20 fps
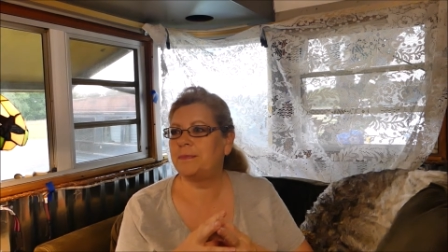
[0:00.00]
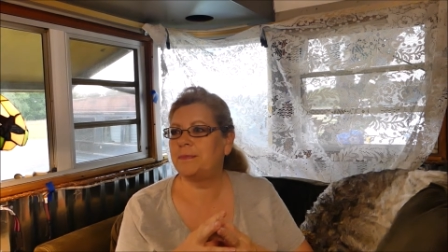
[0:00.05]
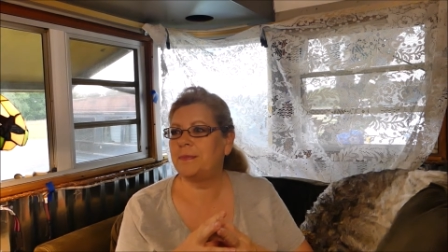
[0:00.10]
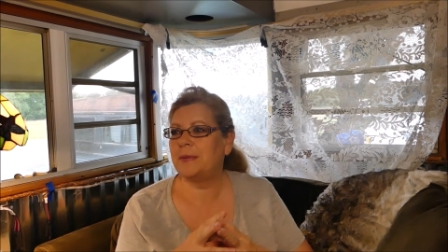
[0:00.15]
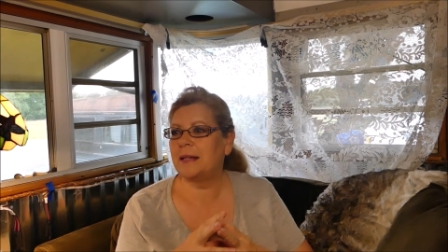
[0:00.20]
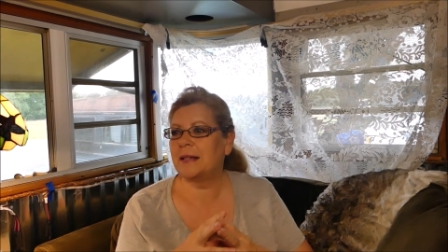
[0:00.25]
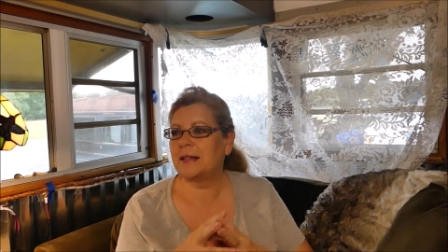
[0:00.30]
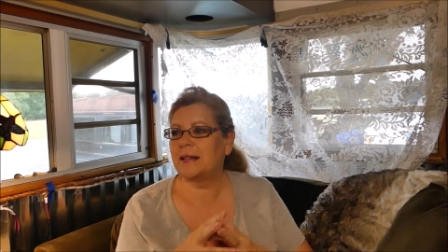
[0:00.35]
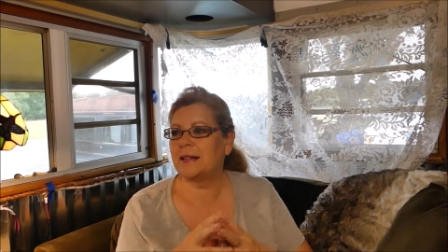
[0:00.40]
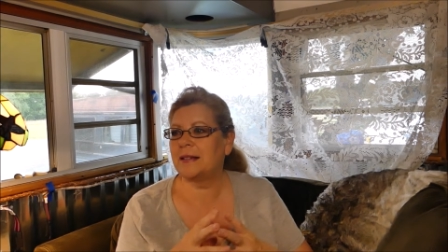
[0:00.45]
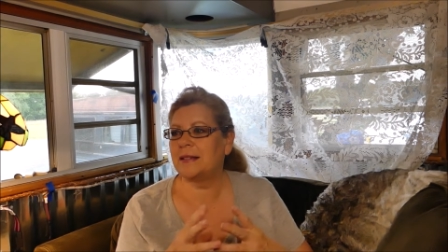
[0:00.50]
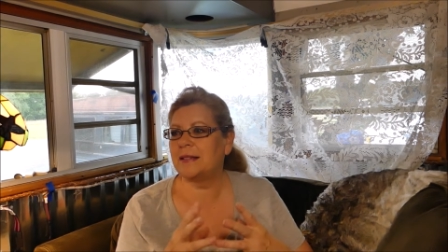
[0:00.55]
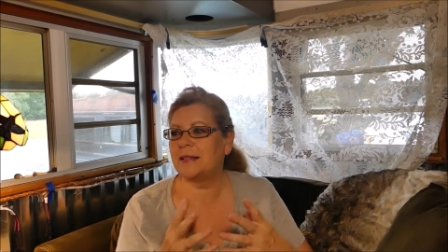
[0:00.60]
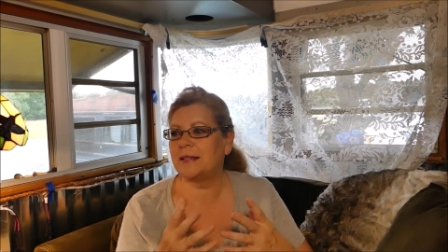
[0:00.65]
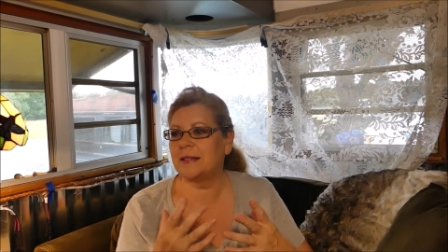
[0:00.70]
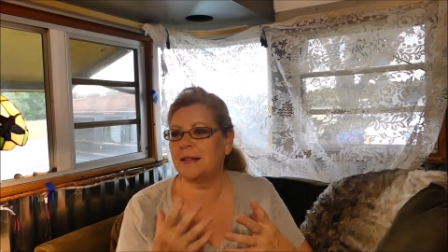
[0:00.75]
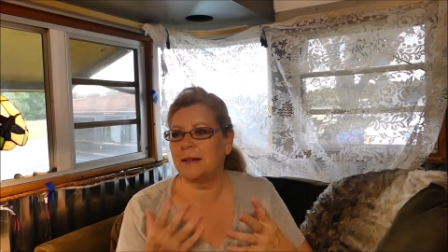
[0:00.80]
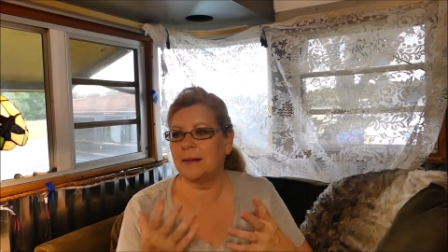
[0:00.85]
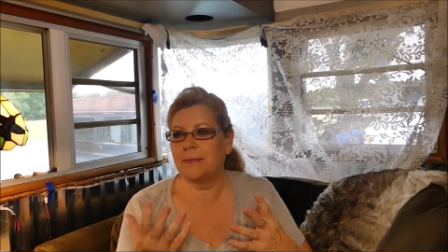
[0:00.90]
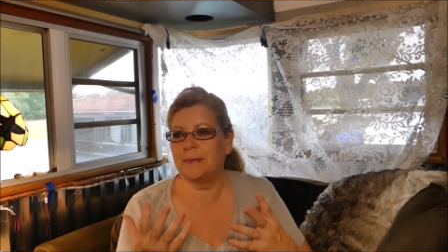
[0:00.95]

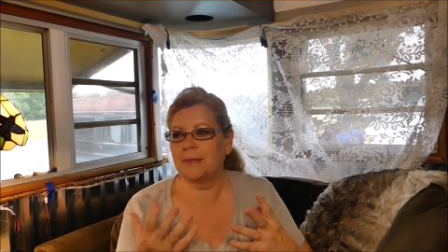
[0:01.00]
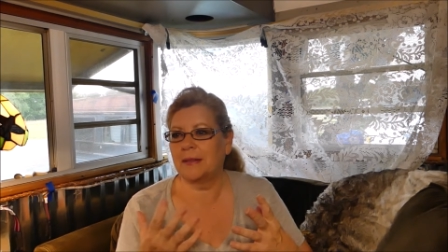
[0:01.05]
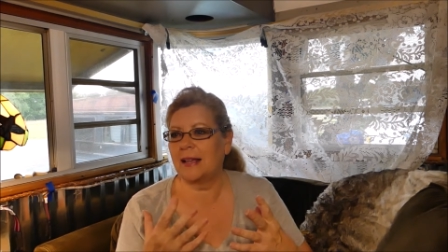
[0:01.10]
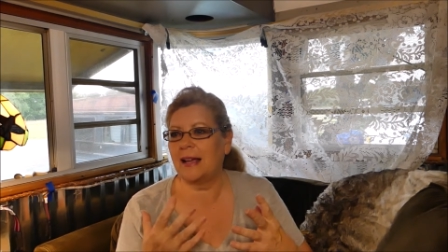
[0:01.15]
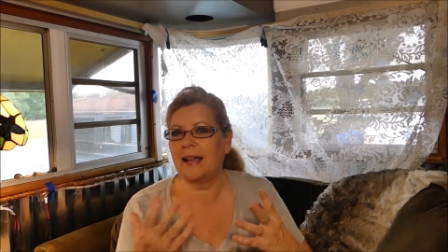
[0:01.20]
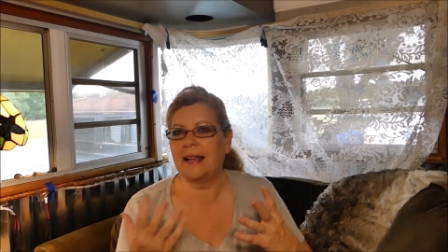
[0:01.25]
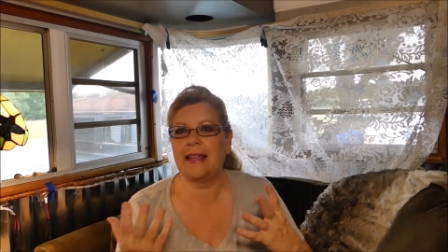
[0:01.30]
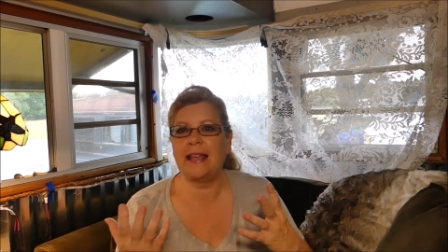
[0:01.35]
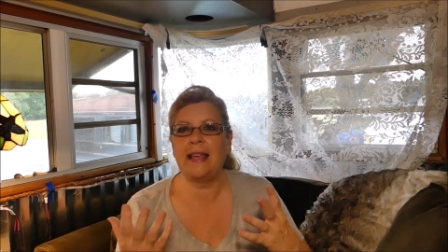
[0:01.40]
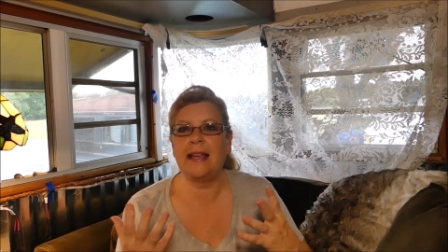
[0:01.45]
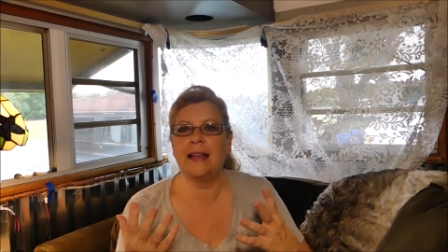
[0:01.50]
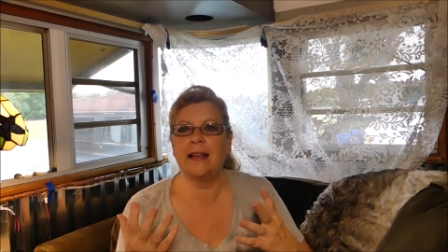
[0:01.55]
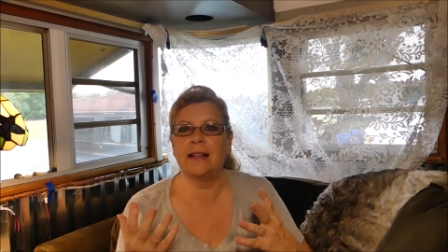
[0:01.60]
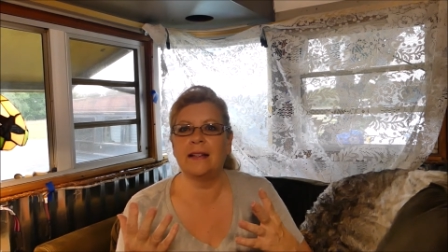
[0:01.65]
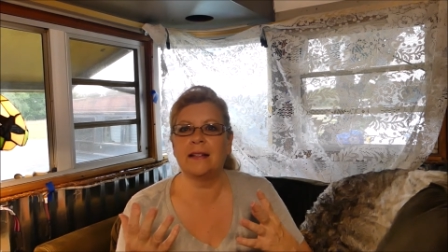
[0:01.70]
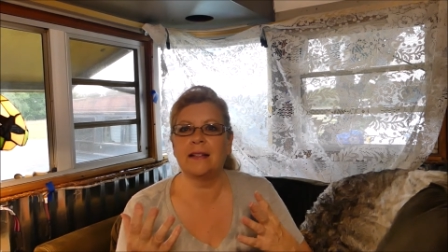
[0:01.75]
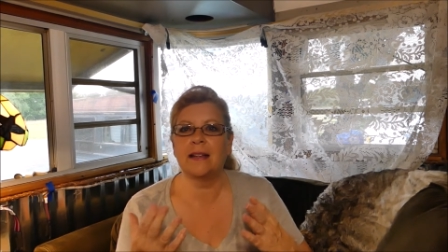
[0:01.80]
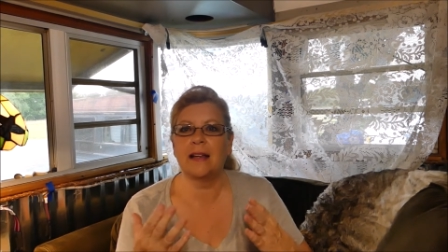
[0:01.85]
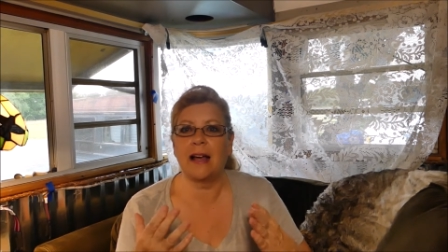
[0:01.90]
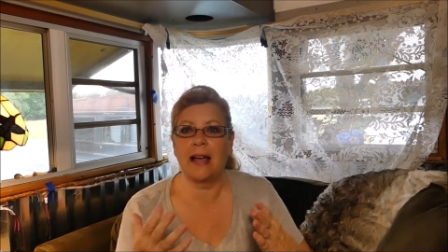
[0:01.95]
because
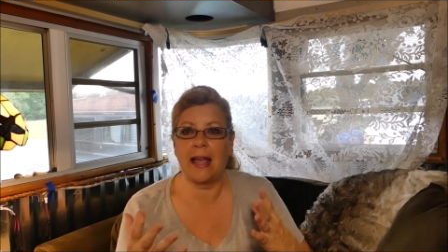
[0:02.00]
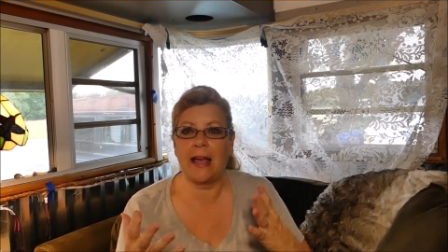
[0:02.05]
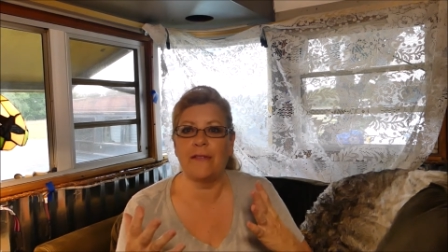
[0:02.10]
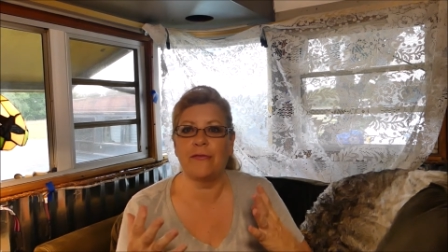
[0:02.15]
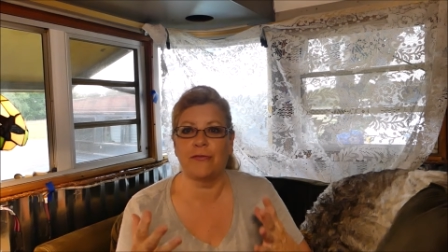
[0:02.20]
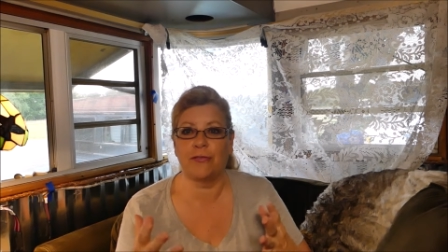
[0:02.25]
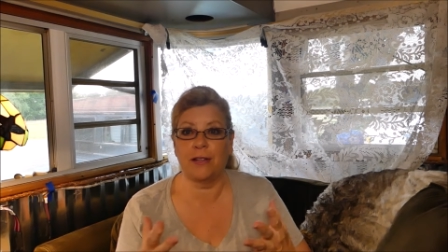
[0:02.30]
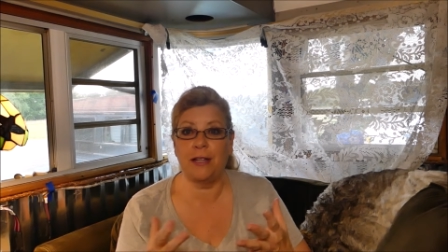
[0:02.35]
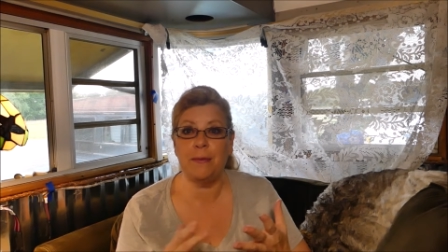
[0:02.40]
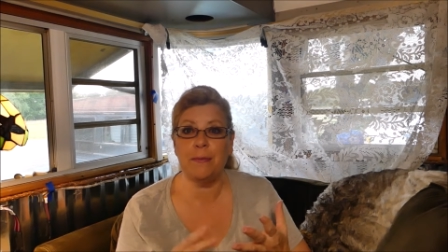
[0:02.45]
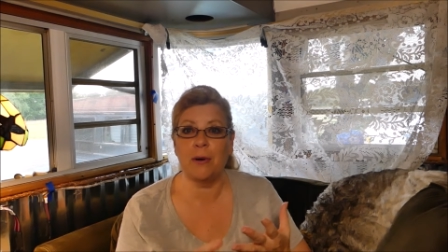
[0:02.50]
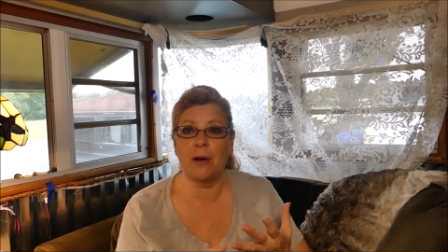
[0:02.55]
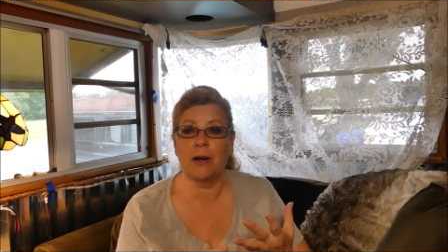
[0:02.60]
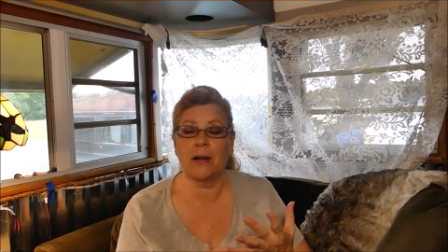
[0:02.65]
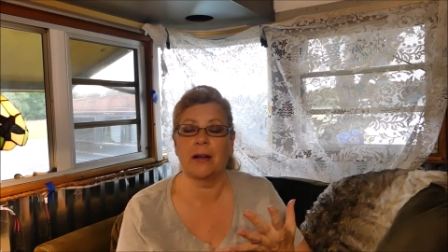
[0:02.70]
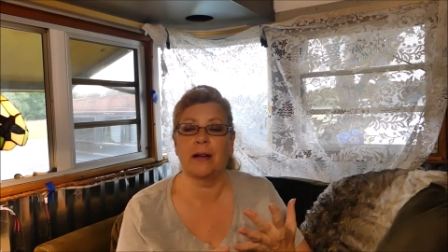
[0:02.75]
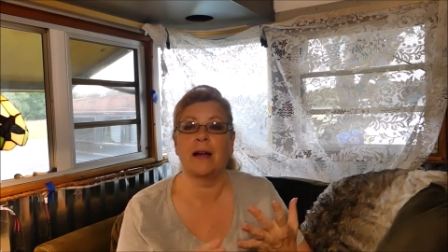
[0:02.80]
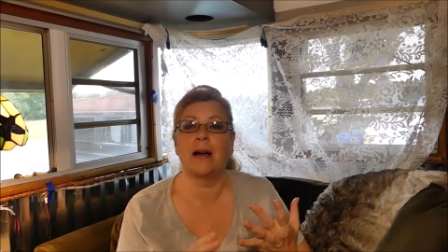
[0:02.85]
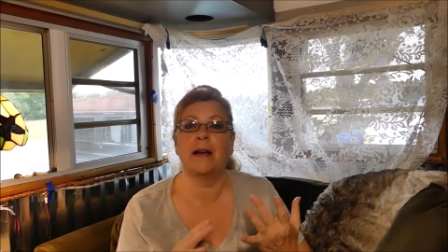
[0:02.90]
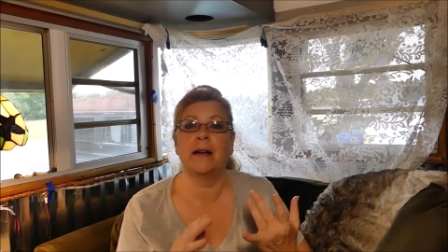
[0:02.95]
I have flea
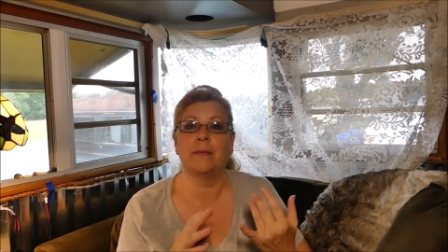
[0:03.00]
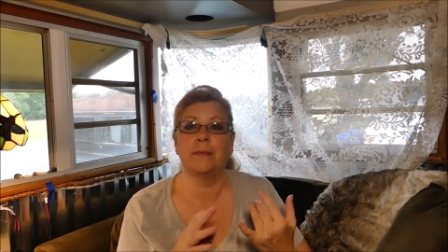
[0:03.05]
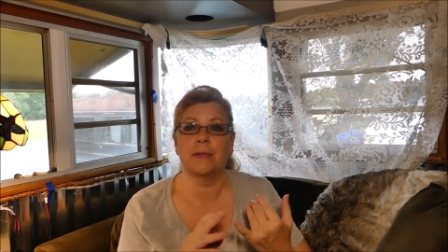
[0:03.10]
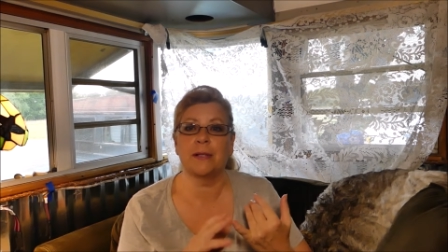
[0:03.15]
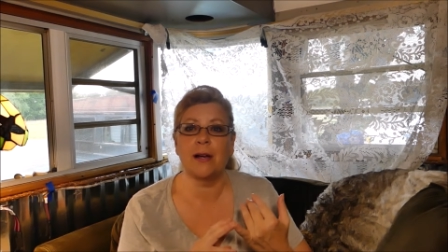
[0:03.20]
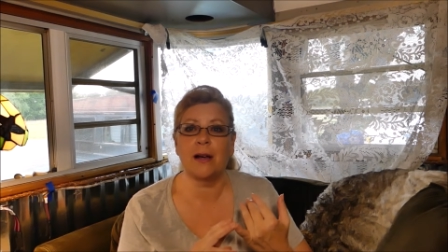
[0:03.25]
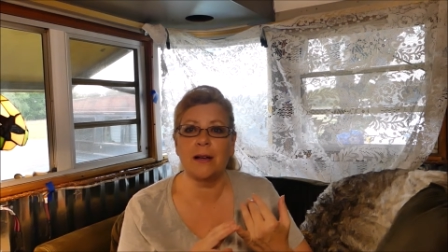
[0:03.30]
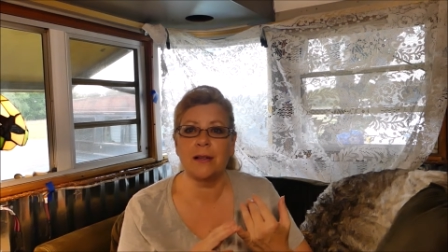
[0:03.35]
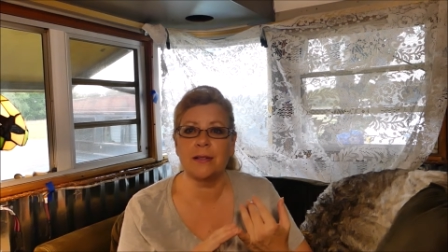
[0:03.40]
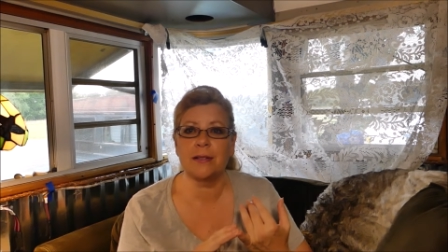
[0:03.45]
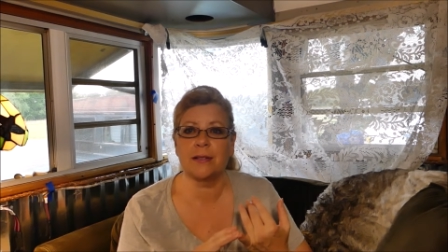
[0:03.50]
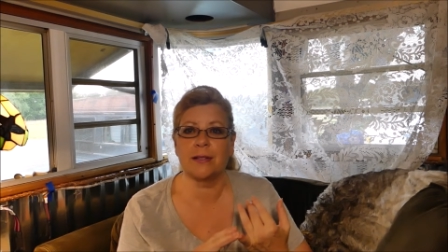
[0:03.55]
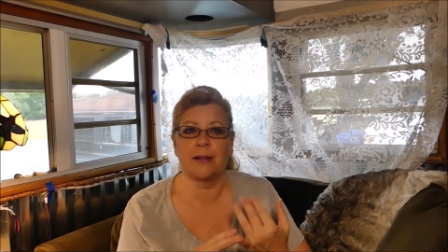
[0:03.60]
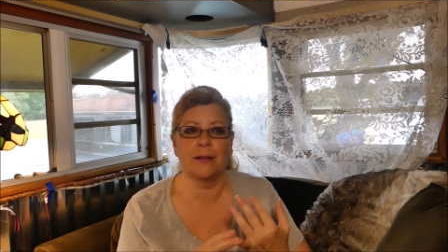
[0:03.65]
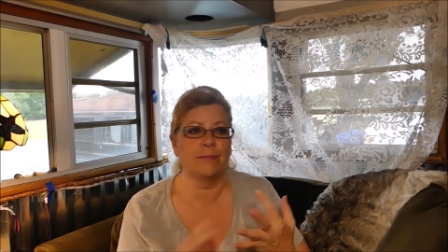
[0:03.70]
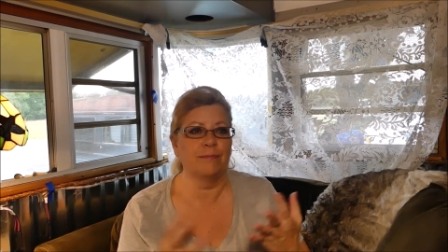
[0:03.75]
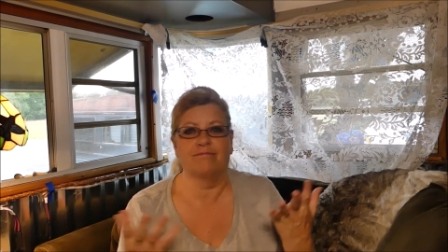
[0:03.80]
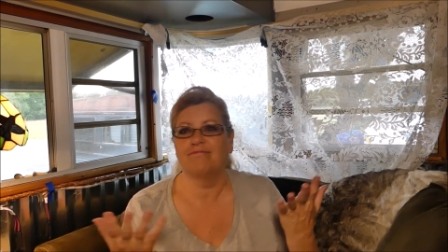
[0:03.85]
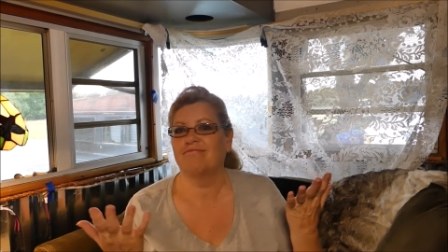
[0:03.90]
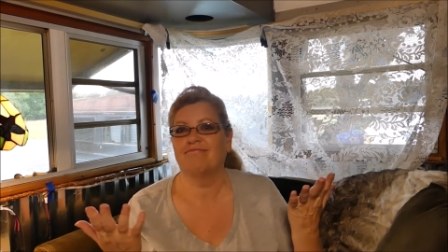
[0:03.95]
market items also.